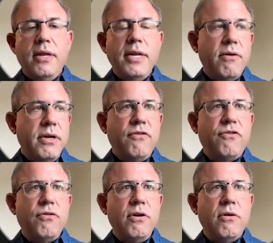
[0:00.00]
now it is
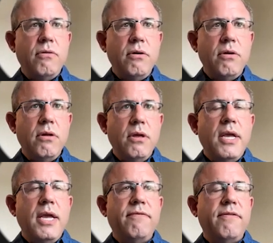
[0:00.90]
true
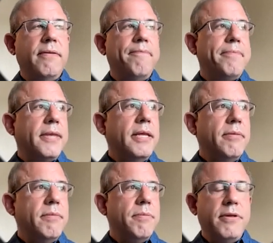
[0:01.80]
if let,
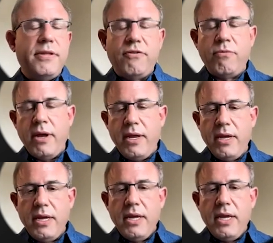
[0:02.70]
let me put it this way
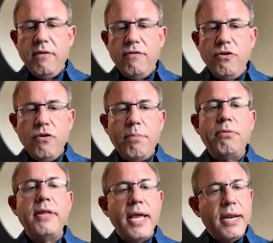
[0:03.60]
if you're
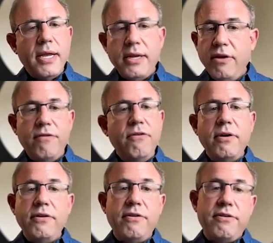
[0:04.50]
planning, if
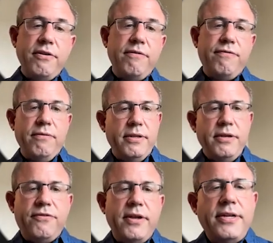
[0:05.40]
you're, you're if
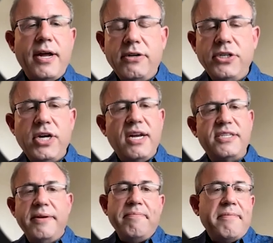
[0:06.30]
you say, Dr. Josh,
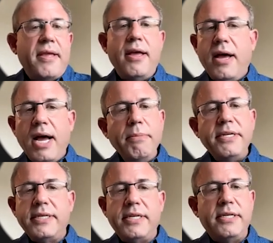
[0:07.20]
I'm
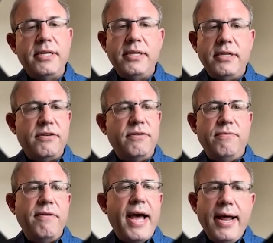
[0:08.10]
addicted to this
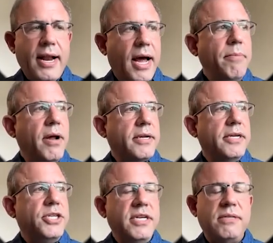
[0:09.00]
fat, I'm not going
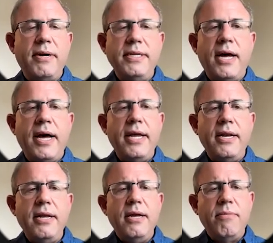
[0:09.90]
to change my
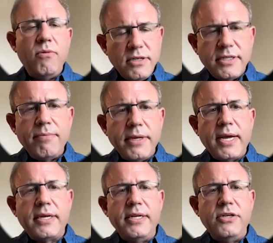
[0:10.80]
diet, but what's something
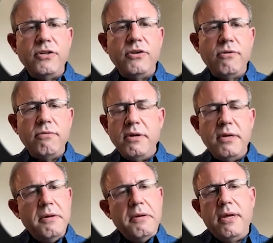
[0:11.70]
I can do
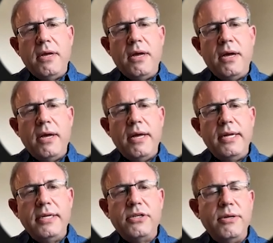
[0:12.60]
uh,
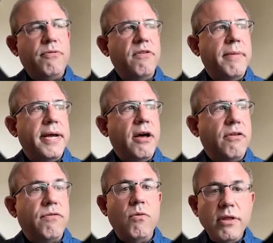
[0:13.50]
to improve my
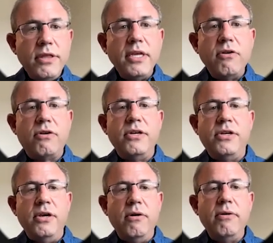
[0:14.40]
health? Well, one thing you could
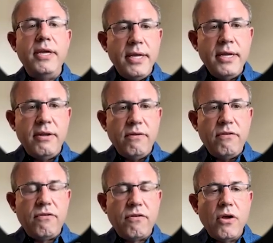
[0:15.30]
do
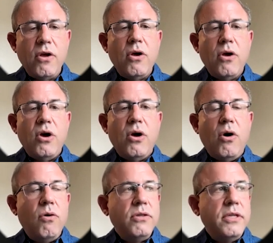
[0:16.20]
is
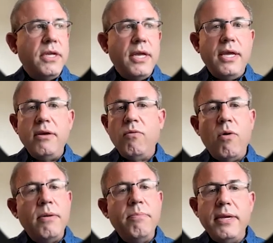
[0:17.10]
only eat
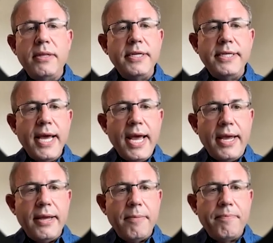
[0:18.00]
one meal a
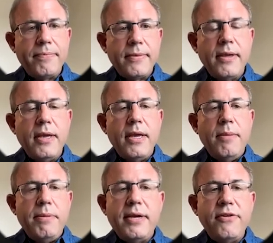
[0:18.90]
day.
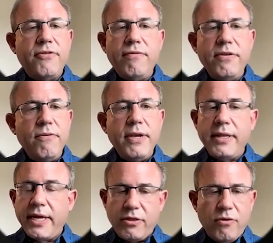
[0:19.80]
Because if you eat
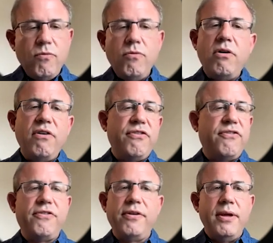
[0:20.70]
like the
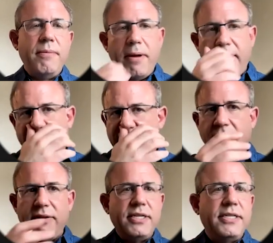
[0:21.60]
worst possible, you
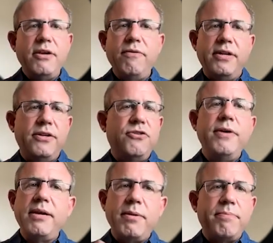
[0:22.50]
know, let's say you eat two
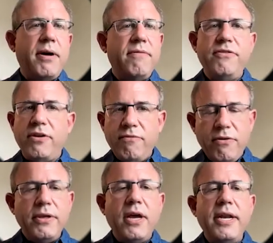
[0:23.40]
egg McMuffins, a
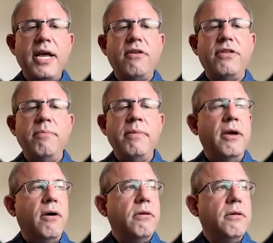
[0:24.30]
really unhealthy
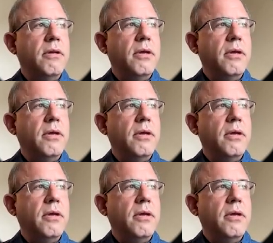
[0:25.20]
meal,